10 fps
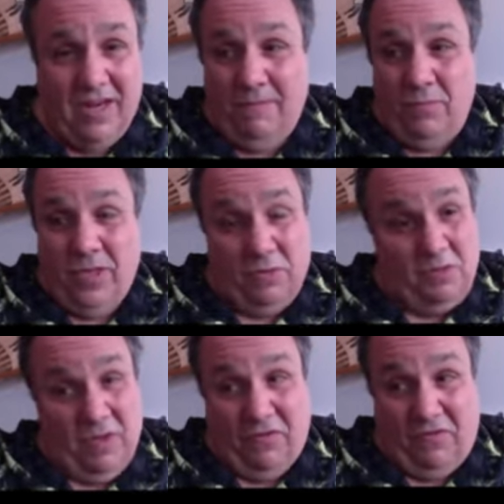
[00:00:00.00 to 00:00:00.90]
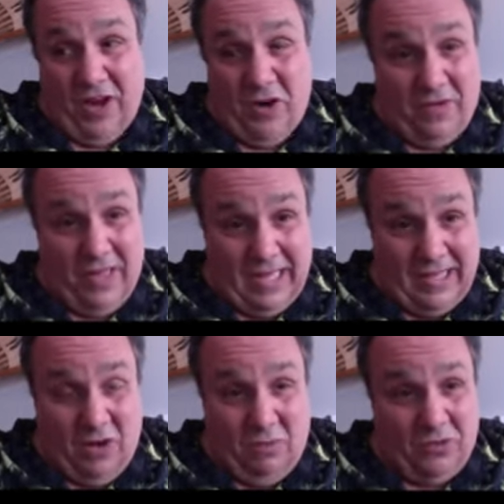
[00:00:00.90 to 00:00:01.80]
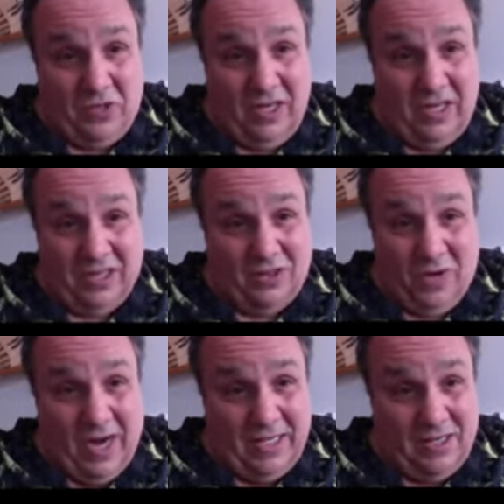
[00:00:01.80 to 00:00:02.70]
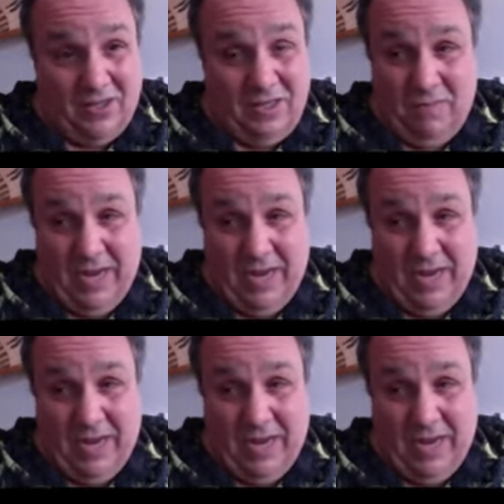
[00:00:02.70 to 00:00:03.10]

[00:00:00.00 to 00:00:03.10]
There was a big fight over that. They almost didn't get the rights because he made.